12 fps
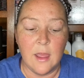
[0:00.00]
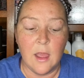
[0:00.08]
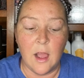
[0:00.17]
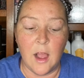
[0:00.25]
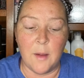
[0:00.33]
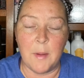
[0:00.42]

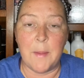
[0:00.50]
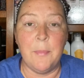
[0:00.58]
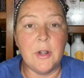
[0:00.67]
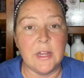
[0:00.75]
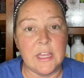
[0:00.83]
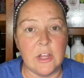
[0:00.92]
I
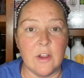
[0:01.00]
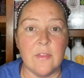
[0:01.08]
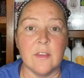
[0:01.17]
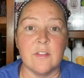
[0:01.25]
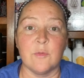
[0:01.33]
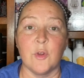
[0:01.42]
put it here in
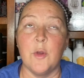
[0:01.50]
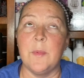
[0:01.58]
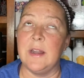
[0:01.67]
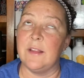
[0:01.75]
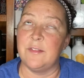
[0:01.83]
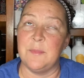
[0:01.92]
this room
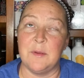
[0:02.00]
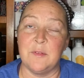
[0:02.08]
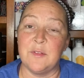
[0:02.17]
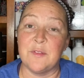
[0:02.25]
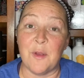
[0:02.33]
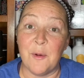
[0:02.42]
and it smells
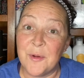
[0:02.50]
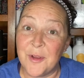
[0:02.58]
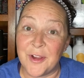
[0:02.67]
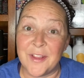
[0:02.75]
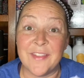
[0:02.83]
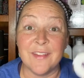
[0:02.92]
so
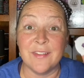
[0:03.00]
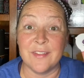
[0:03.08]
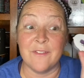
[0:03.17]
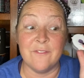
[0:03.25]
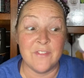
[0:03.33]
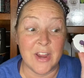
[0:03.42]
good. This is
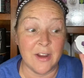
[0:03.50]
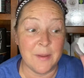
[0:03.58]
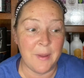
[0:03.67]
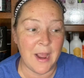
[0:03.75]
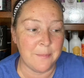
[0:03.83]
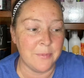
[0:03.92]
a very
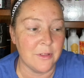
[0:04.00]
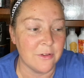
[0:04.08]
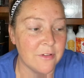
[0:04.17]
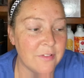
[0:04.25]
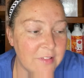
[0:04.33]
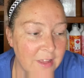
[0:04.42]

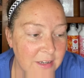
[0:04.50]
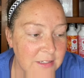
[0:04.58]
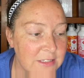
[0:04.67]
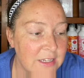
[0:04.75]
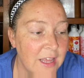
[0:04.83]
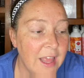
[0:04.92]
popular
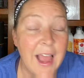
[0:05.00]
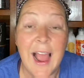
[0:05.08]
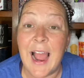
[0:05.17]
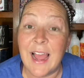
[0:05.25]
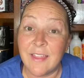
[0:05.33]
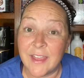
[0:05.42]
scent.
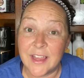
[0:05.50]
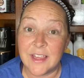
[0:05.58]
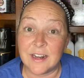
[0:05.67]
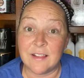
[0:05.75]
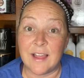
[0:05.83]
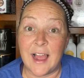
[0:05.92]
I like
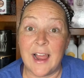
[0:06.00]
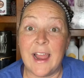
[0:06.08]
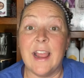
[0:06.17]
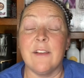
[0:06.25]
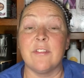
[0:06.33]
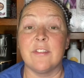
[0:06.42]
it a lot. I
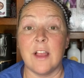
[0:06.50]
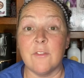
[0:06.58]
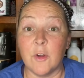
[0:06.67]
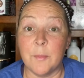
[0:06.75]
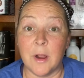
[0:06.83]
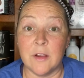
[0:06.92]
have
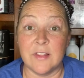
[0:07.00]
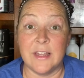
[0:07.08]
several bars on